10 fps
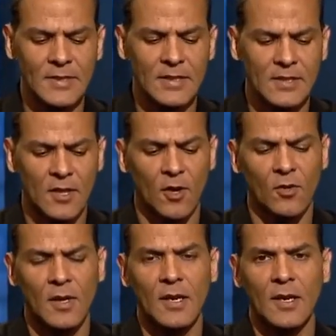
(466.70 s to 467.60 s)

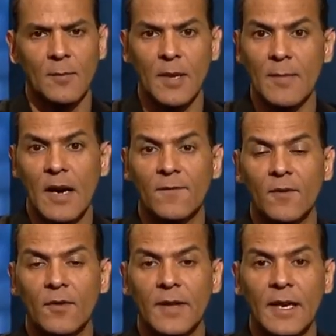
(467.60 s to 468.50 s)
So be
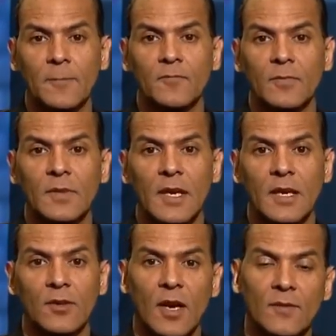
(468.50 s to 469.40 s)
mindful of that
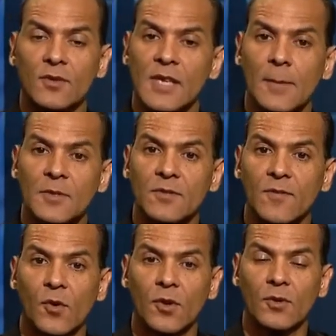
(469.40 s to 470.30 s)
you have those options
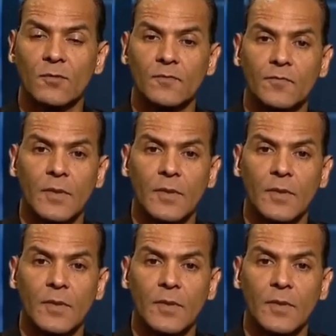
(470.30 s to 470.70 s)
for you,